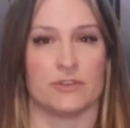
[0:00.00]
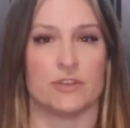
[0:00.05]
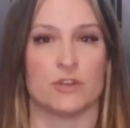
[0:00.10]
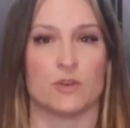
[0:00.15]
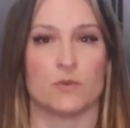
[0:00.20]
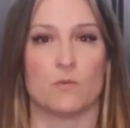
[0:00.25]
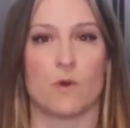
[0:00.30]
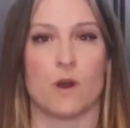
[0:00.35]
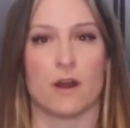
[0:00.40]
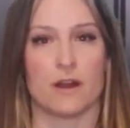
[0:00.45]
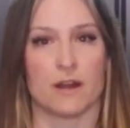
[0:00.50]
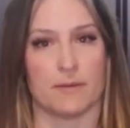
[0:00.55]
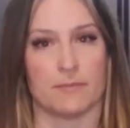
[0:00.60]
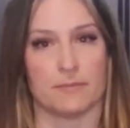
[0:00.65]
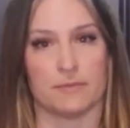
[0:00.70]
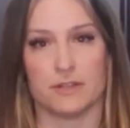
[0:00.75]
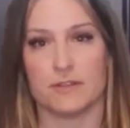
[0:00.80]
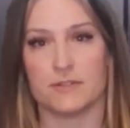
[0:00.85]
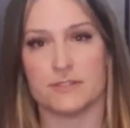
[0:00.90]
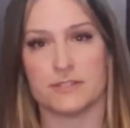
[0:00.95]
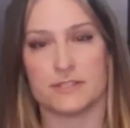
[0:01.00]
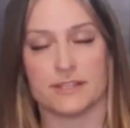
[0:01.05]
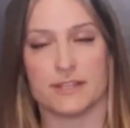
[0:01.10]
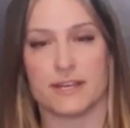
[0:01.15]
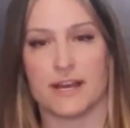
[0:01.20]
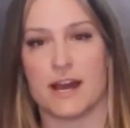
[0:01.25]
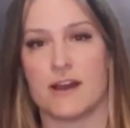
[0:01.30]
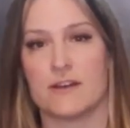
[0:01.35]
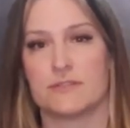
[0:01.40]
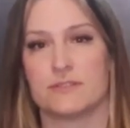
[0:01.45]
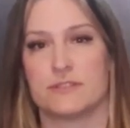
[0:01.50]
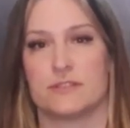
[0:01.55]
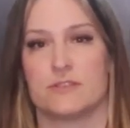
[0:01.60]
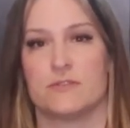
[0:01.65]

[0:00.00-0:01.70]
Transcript: You can walk up close to the house.